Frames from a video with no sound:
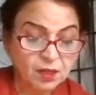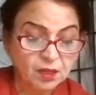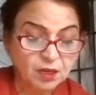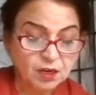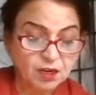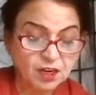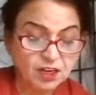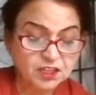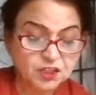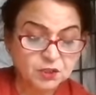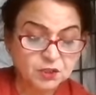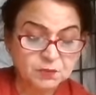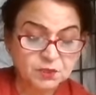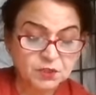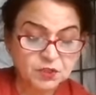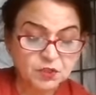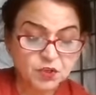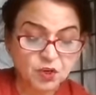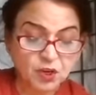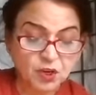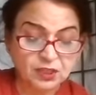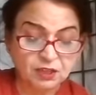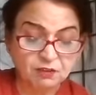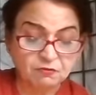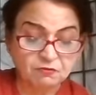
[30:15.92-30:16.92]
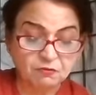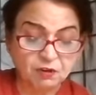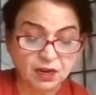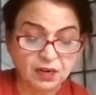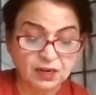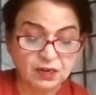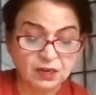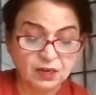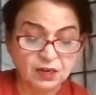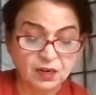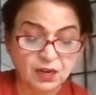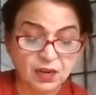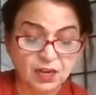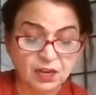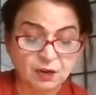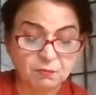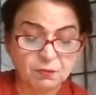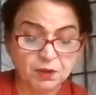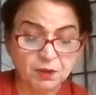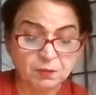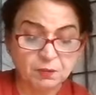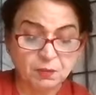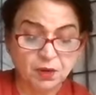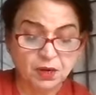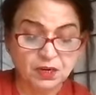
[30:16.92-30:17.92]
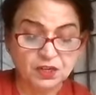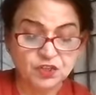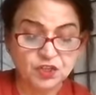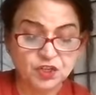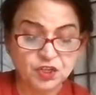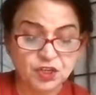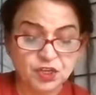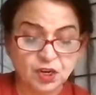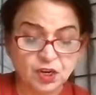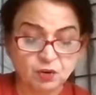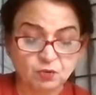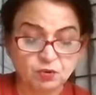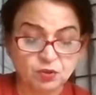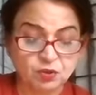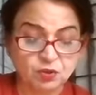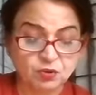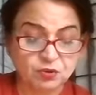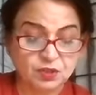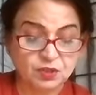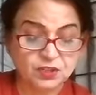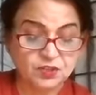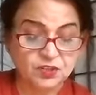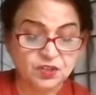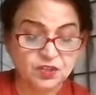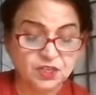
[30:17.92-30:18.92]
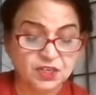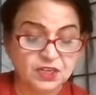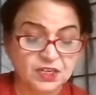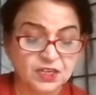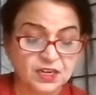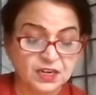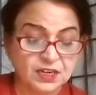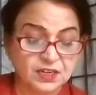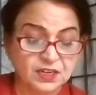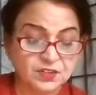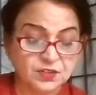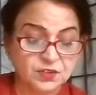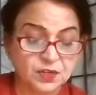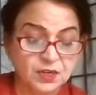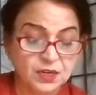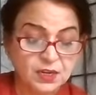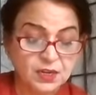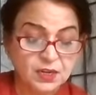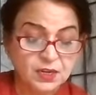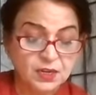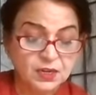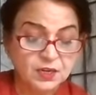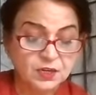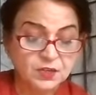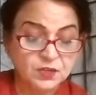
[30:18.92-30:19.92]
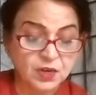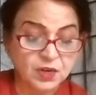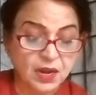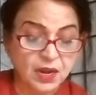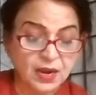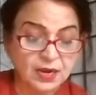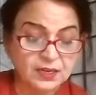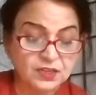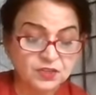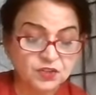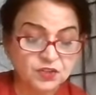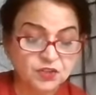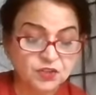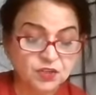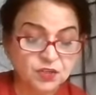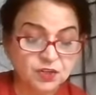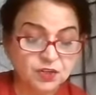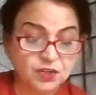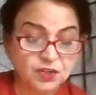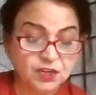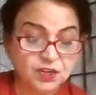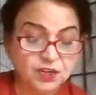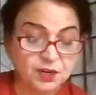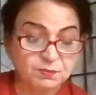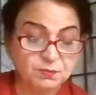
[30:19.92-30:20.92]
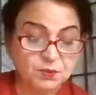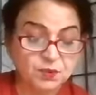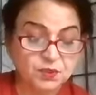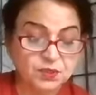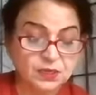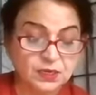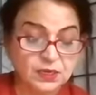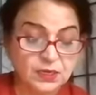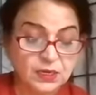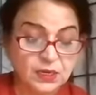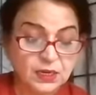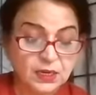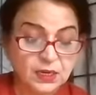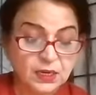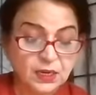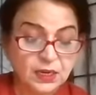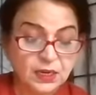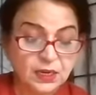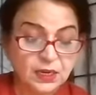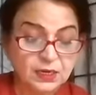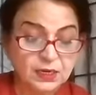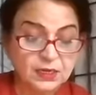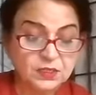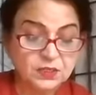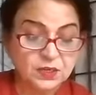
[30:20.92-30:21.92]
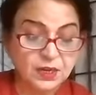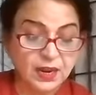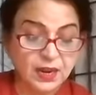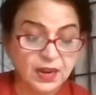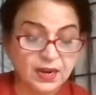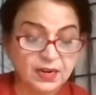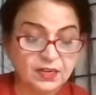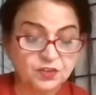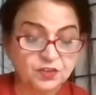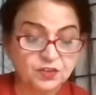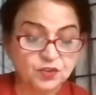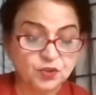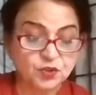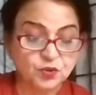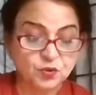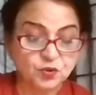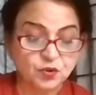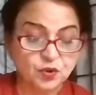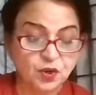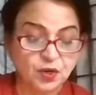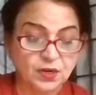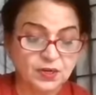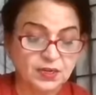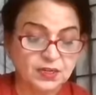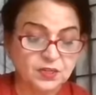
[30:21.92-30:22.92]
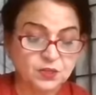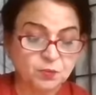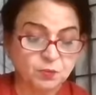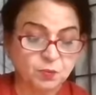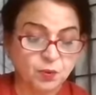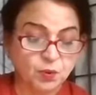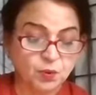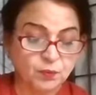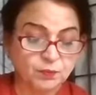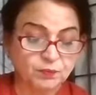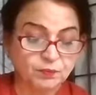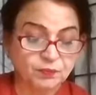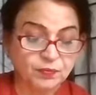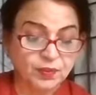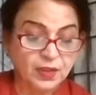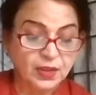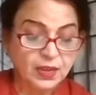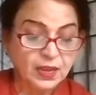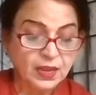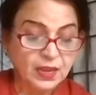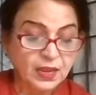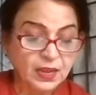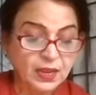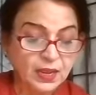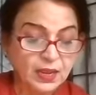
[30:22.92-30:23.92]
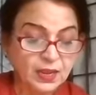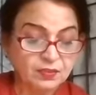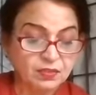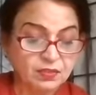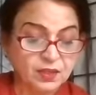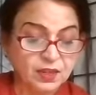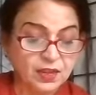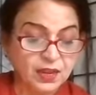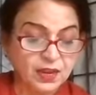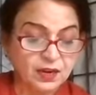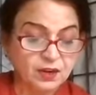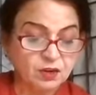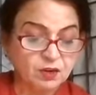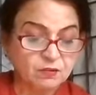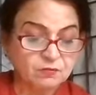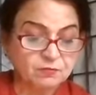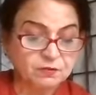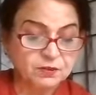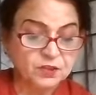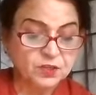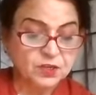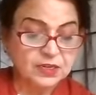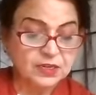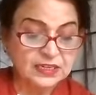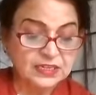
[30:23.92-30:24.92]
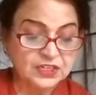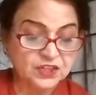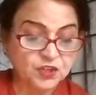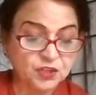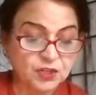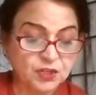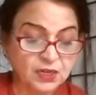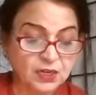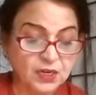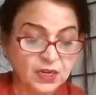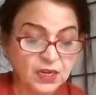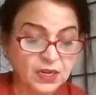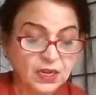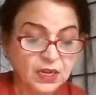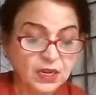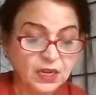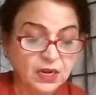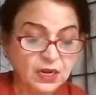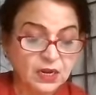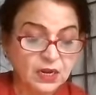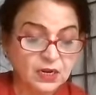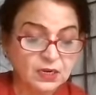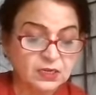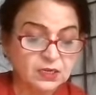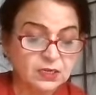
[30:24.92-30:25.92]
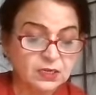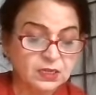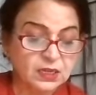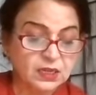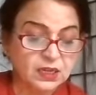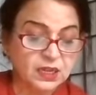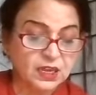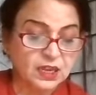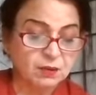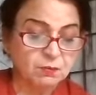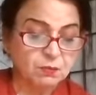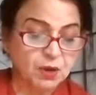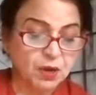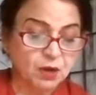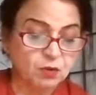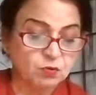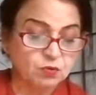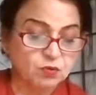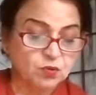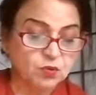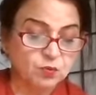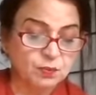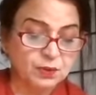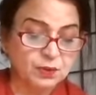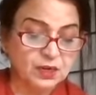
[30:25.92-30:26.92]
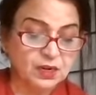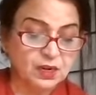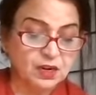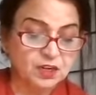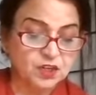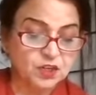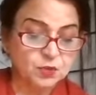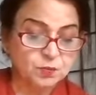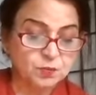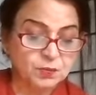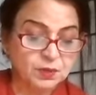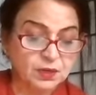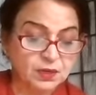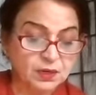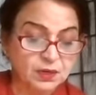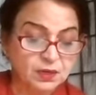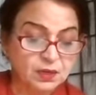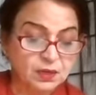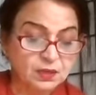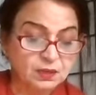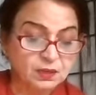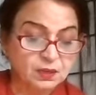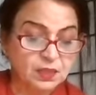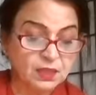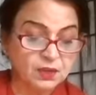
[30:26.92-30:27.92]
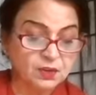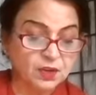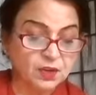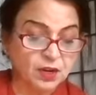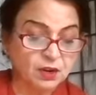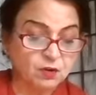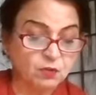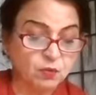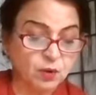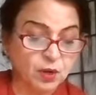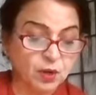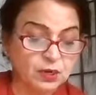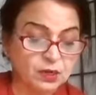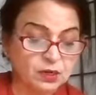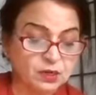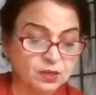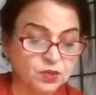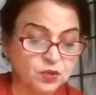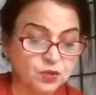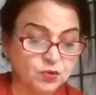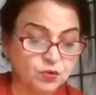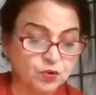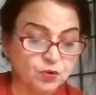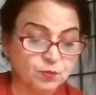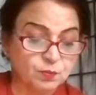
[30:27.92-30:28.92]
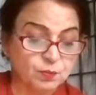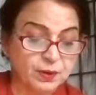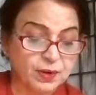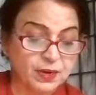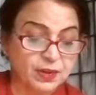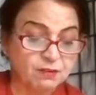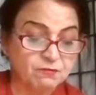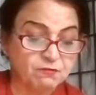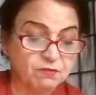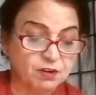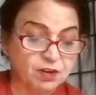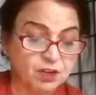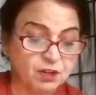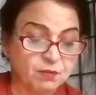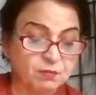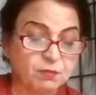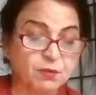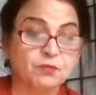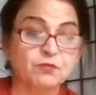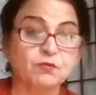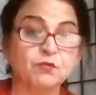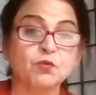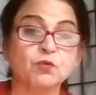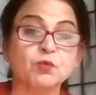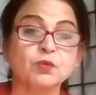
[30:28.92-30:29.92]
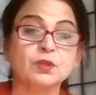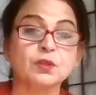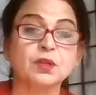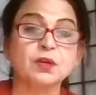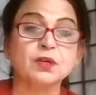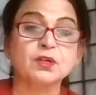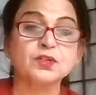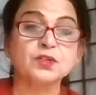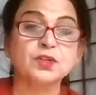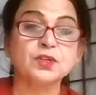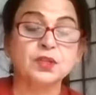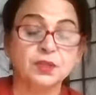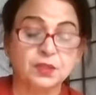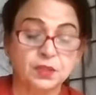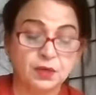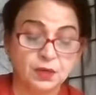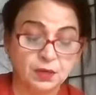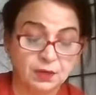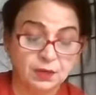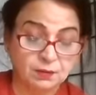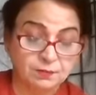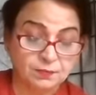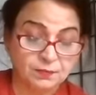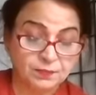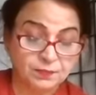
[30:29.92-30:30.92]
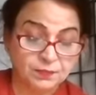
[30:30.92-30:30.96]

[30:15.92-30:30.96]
Lakshman saw the Vanar army marching out through the city gates his eyes turned crimson and his hand shook on his bow. At the head of his legion, Angad came out to meet Lakshman. The young warrior stood bravely before the Kshatriya.